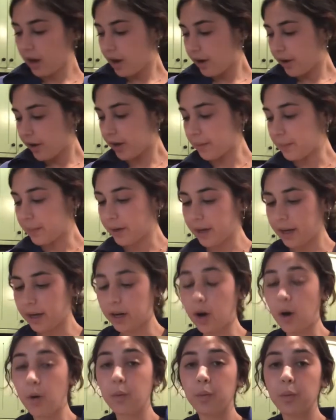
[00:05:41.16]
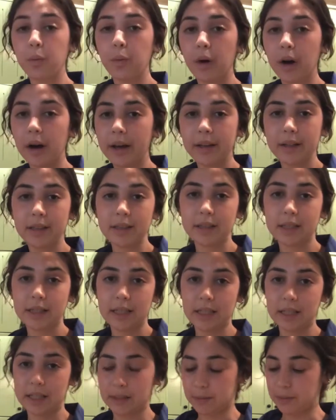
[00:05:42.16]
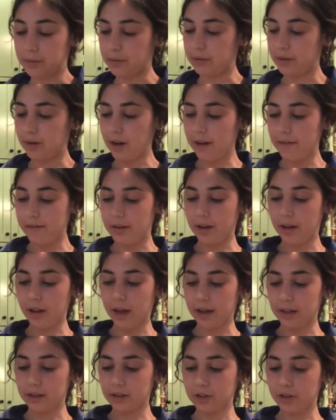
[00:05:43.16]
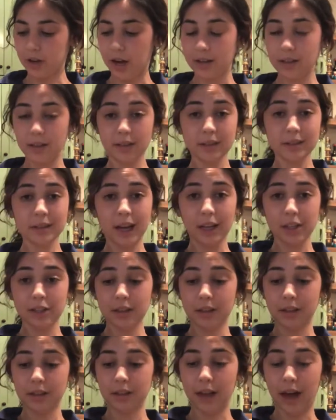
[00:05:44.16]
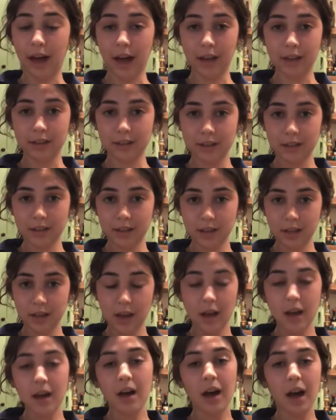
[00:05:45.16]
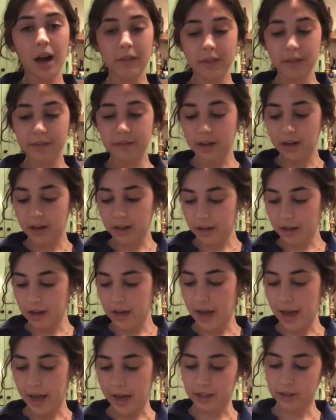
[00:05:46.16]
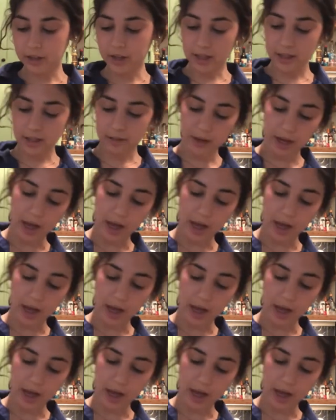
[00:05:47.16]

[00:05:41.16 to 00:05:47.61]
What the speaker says: You're gonna put in 1 teaspoon of vanilla extract. This is actually the last of the vanilla extract in my